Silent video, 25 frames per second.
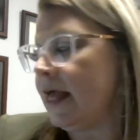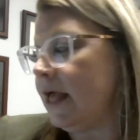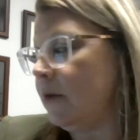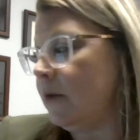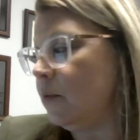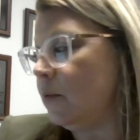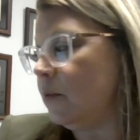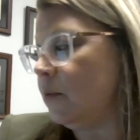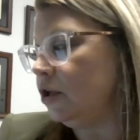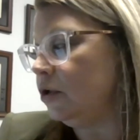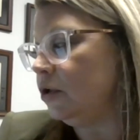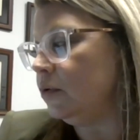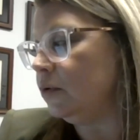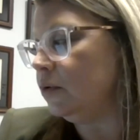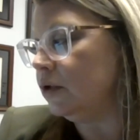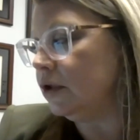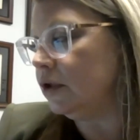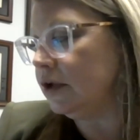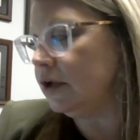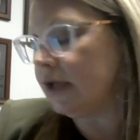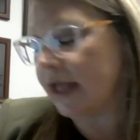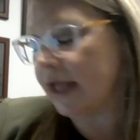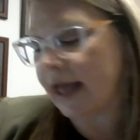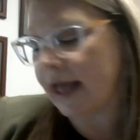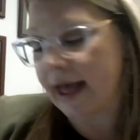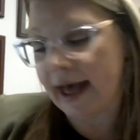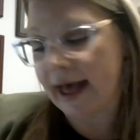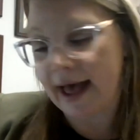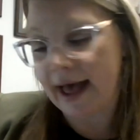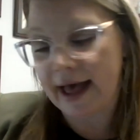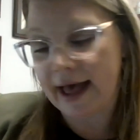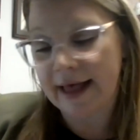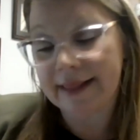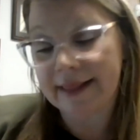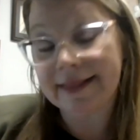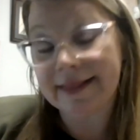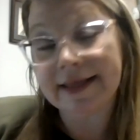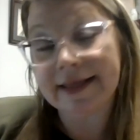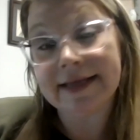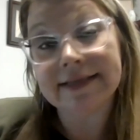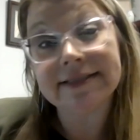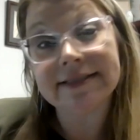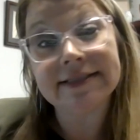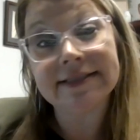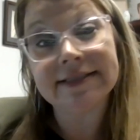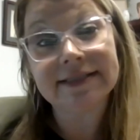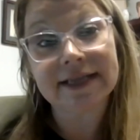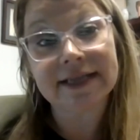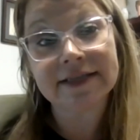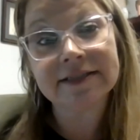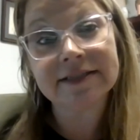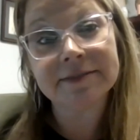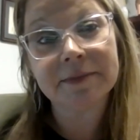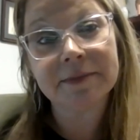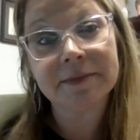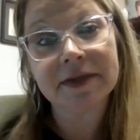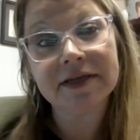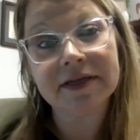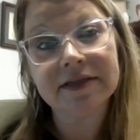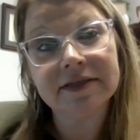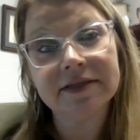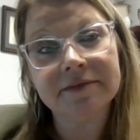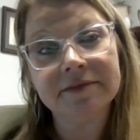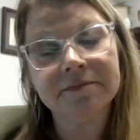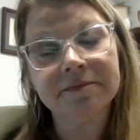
And when you look at the assessment,